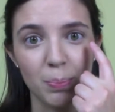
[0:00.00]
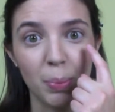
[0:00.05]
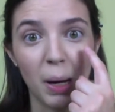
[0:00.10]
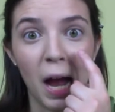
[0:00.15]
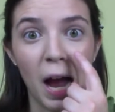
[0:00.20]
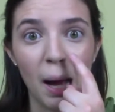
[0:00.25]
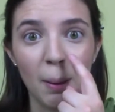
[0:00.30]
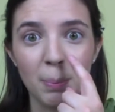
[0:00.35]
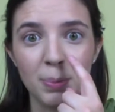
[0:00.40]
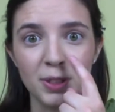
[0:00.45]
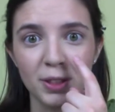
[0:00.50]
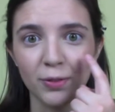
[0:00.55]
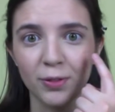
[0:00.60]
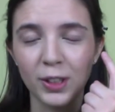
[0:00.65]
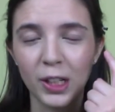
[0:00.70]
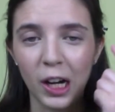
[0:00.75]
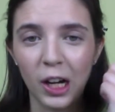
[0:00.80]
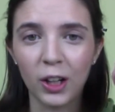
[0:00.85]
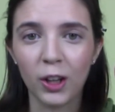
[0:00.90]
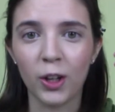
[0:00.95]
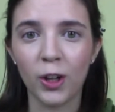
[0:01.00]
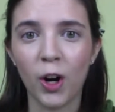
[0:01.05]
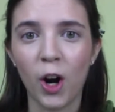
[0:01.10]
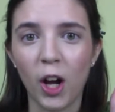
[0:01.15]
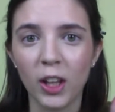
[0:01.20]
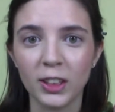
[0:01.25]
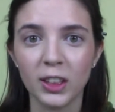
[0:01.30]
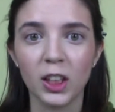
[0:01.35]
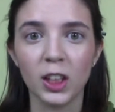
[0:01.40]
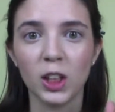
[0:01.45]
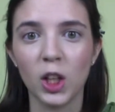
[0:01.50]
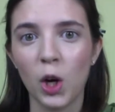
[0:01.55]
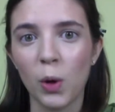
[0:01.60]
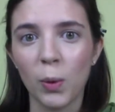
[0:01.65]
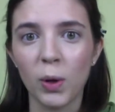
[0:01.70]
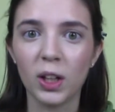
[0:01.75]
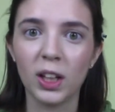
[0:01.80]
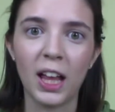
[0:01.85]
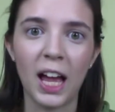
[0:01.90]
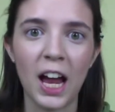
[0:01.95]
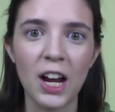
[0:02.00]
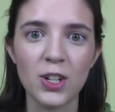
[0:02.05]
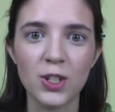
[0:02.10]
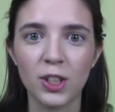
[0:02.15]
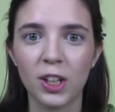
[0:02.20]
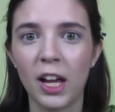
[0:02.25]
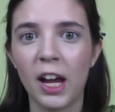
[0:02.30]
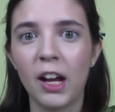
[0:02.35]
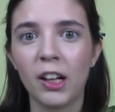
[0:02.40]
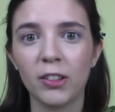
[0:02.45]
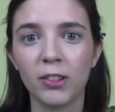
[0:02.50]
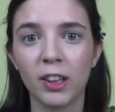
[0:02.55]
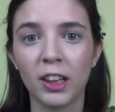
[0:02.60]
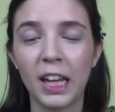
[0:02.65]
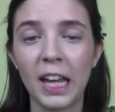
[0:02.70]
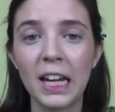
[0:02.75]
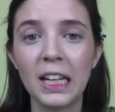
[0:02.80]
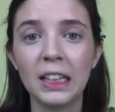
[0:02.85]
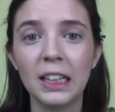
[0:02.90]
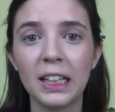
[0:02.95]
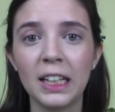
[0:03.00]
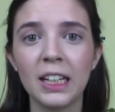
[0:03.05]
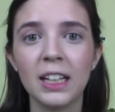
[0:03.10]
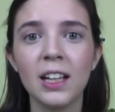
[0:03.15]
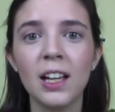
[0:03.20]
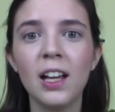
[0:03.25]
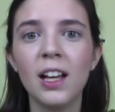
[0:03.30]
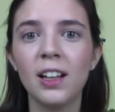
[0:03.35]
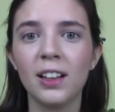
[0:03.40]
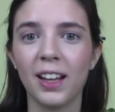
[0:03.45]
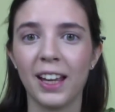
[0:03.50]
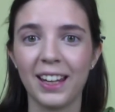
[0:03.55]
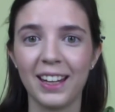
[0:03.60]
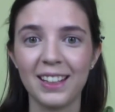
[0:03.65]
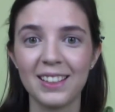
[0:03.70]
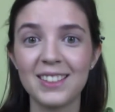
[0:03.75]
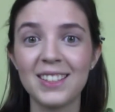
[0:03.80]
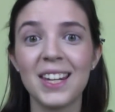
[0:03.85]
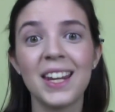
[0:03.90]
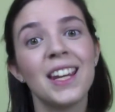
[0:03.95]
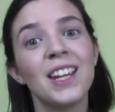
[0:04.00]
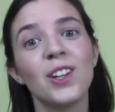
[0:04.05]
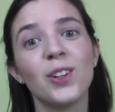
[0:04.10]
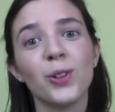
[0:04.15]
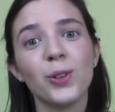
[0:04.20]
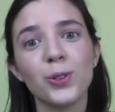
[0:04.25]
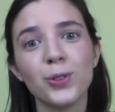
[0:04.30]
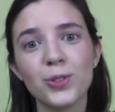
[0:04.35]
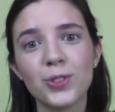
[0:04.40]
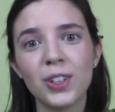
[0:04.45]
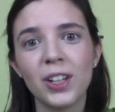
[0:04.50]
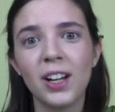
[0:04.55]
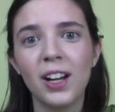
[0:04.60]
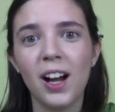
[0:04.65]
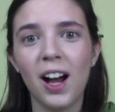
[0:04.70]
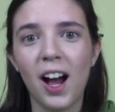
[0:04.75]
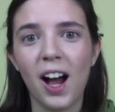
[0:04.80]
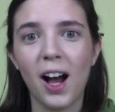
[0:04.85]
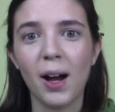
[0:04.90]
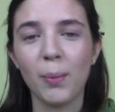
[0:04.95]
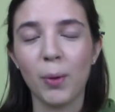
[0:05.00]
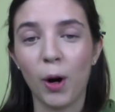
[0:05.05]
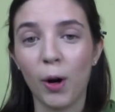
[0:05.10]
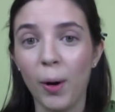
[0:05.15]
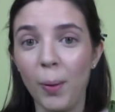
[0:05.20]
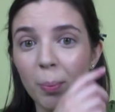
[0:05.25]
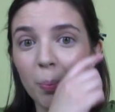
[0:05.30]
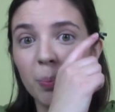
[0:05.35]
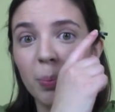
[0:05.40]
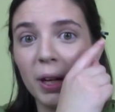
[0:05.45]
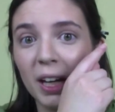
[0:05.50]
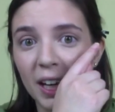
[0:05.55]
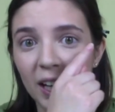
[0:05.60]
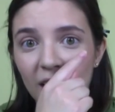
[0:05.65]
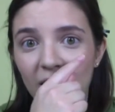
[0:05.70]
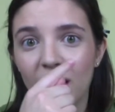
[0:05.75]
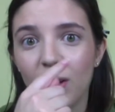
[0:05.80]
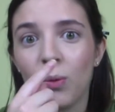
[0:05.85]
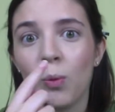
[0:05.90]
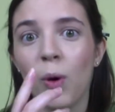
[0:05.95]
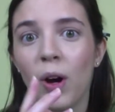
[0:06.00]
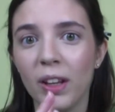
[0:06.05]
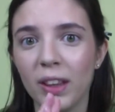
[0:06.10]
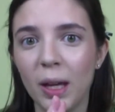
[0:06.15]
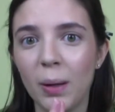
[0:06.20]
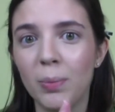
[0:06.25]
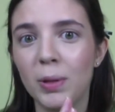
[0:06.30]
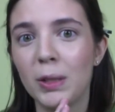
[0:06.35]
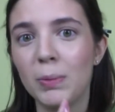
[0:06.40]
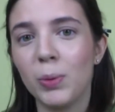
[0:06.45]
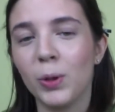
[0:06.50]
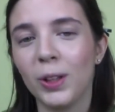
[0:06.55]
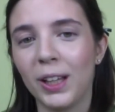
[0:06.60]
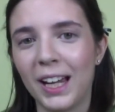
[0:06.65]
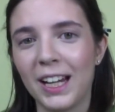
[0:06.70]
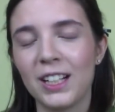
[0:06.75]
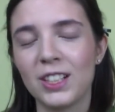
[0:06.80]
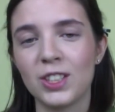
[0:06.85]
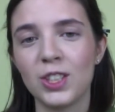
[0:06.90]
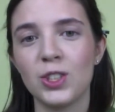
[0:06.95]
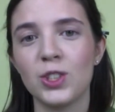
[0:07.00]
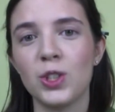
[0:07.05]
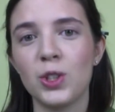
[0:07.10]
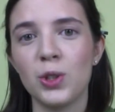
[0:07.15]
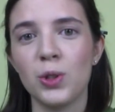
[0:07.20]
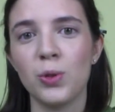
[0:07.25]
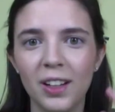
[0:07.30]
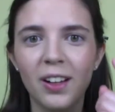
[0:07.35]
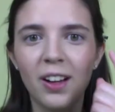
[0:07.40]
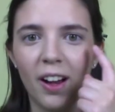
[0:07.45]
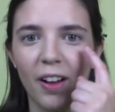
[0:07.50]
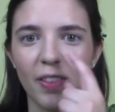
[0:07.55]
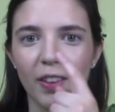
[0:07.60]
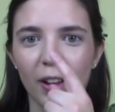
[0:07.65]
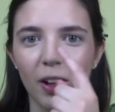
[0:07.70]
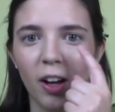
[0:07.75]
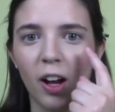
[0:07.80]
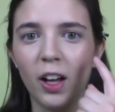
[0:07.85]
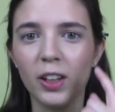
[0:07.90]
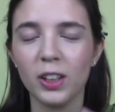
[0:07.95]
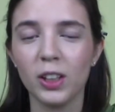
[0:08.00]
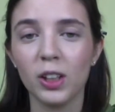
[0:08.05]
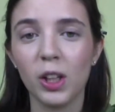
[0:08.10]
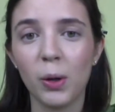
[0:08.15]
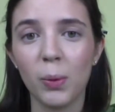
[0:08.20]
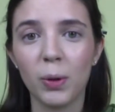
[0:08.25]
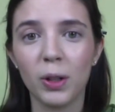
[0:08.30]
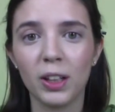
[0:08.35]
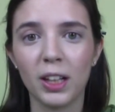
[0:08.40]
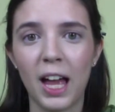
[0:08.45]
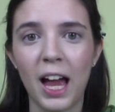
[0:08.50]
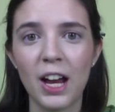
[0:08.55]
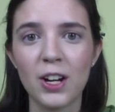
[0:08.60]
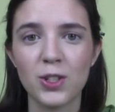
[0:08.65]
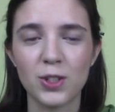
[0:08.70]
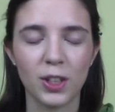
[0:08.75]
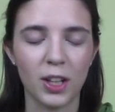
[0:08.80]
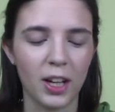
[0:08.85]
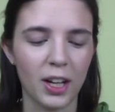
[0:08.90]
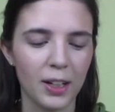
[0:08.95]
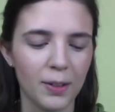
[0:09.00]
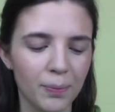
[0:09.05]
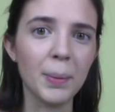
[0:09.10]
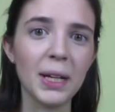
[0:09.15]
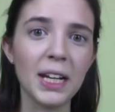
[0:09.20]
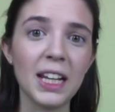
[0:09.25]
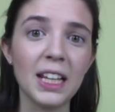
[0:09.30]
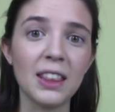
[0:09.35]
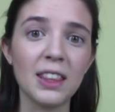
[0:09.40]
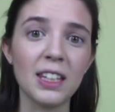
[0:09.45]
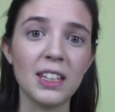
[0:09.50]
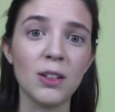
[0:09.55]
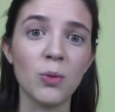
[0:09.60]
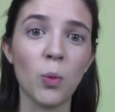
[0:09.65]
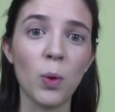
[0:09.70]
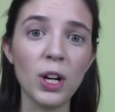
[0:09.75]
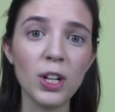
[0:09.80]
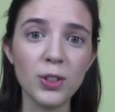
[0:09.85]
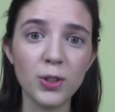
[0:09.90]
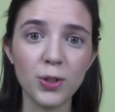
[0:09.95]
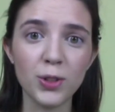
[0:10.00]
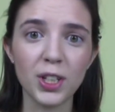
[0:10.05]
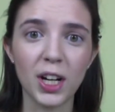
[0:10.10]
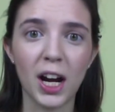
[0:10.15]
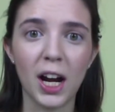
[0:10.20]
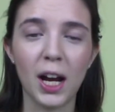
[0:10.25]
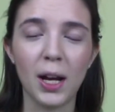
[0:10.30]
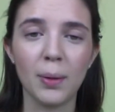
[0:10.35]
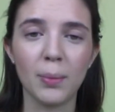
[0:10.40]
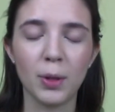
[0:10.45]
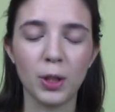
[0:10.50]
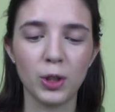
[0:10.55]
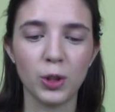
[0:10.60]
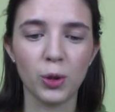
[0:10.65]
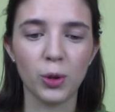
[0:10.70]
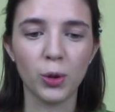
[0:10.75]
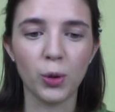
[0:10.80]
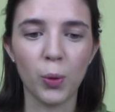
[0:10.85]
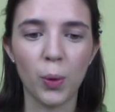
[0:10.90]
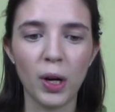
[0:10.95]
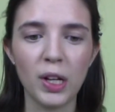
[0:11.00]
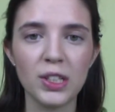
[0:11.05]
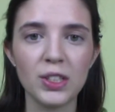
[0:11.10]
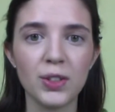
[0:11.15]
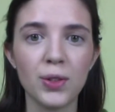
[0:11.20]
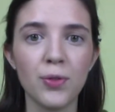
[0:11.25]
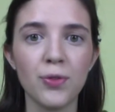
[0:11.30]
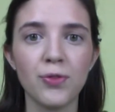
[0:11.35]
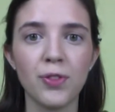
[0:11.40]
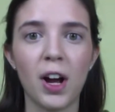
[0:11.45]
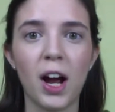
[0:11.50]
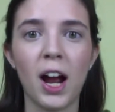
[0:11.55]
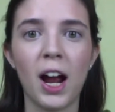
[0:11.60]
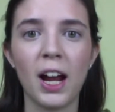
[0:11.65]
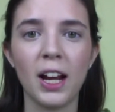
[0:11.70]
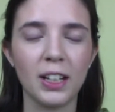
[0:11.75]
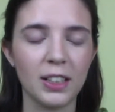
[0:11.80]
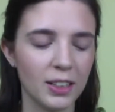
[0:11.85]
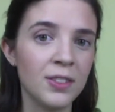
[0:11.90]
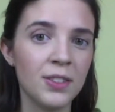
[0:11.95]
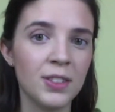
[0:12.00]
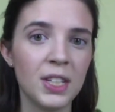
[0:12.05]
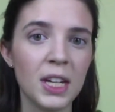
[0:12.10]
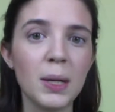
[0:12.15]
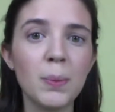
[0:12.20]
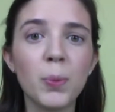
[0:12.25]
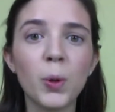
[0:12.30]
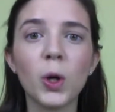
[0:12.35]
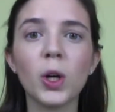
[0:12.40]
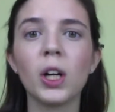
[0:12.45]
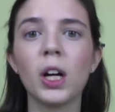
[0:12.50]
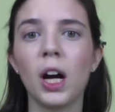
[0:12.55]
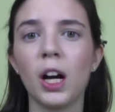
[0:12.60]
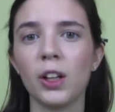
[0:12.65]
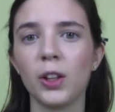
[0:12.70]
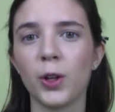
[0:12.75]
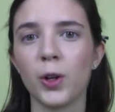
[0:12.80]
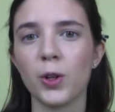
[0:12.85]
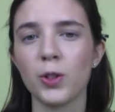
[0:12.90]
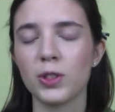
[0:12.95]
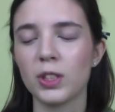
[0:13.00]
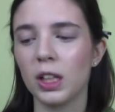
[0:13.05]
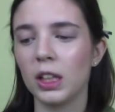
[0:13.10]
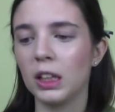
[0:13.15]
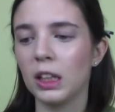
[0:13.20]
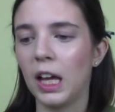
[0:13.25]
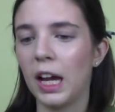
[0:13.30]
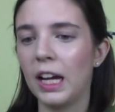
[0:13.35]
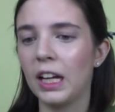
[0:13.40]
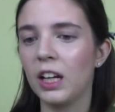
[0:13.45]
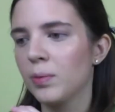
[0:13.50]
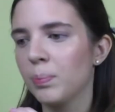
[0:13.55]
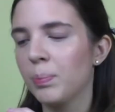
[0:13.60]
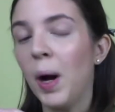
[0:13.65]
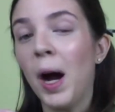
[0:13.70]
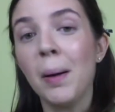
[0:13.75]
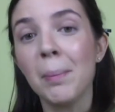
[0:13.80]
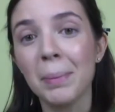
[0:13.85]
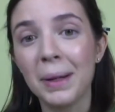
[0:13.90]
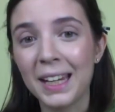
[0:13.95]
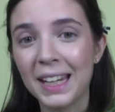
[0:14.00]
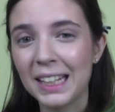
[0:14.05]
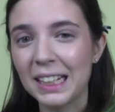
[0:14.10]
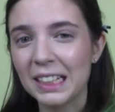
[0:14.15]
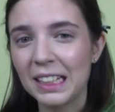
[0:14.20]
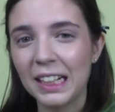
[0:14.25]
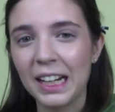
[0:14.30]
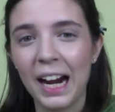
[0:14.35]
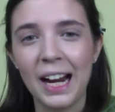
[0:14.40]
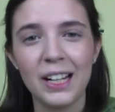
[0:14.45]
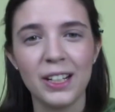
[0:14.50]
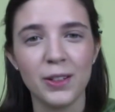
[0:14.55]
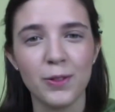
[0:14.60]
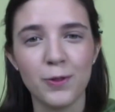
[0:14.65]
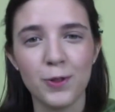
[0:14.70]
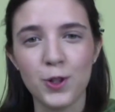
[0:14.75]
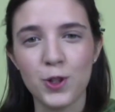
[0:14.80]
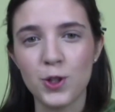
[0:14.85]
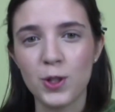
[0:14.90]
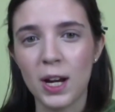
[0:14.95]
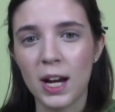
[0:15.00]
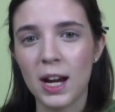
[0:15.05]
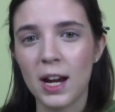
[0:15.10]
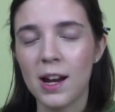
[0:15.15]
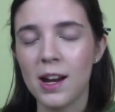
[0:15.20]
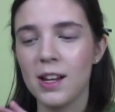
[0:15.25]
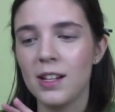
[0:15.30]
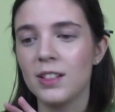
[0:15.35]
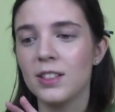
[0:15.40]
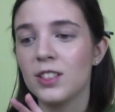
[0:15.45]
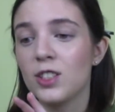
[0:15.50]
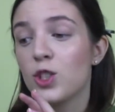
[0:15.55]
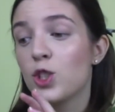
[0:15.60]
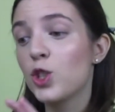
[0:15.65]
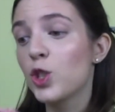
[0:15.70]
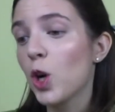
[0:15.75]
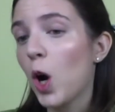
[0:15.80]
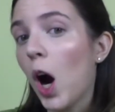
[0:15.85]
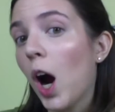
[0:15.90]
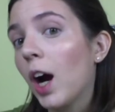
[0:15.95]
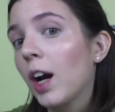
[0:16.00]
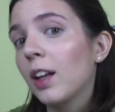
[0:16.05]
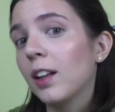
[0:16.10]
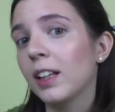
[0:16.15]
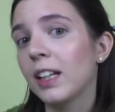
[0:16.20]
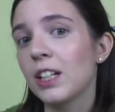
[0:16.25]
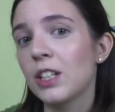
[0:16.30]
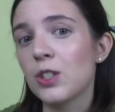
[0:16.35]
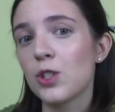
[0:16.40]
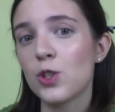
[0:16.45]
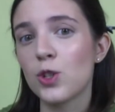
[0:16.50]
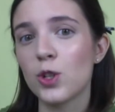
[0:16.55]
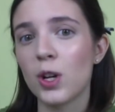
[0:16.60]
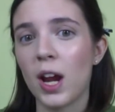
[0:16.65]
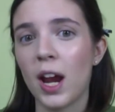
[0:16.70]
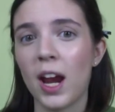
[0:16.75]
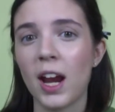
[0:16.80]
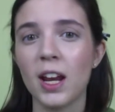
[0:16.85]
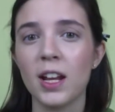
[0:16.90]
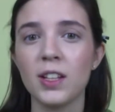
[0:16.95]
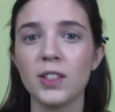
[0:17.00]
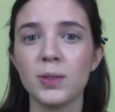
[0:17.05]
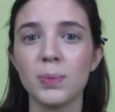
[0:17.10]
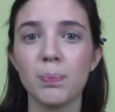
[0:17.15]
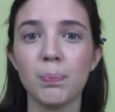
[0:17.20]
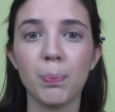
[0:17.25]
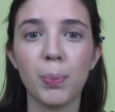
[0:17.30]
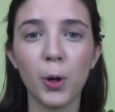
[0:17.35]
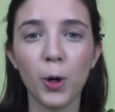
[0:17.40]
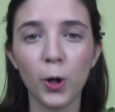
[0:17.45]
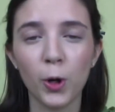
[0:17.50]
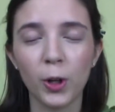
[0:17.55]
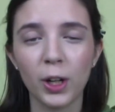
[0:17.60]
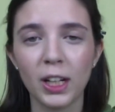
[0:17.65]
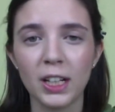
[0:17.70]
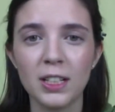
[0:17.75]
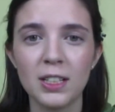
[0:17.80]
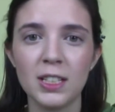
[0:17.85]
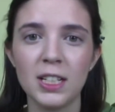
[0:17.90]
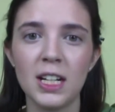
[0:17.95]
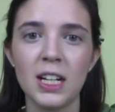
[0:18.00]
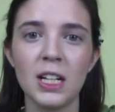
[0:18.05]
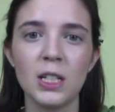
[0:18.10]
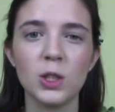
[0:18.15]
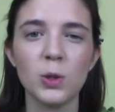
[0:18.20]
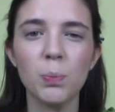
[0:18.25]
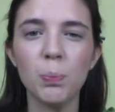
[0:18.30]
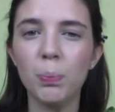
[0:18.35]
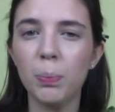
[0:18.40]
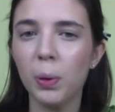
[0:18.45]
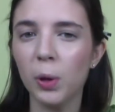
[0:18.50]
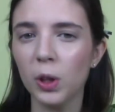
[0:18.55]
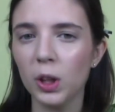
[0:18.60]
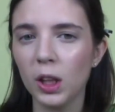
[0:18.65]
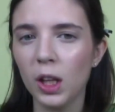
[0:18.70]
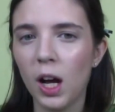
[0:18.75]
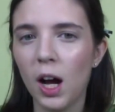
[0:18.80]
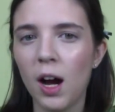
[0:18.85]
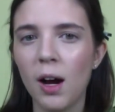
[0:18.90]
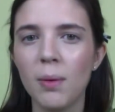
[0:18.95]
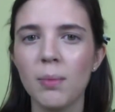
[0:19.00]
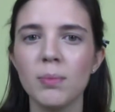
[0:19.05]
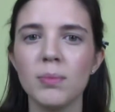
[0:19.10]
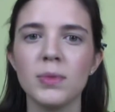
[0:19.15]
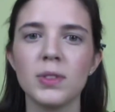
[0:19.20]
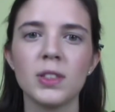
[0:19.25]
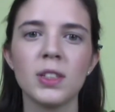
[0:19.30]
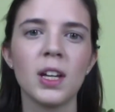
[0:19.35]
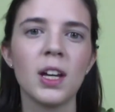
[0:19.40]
pops of color on the lower lash line lately, like teals are a big one that people like to do on the lower lash line. In the wintertime, you're going to find deeper colors like pumpkin kind of shades, chocolate shades, burgundies, plums,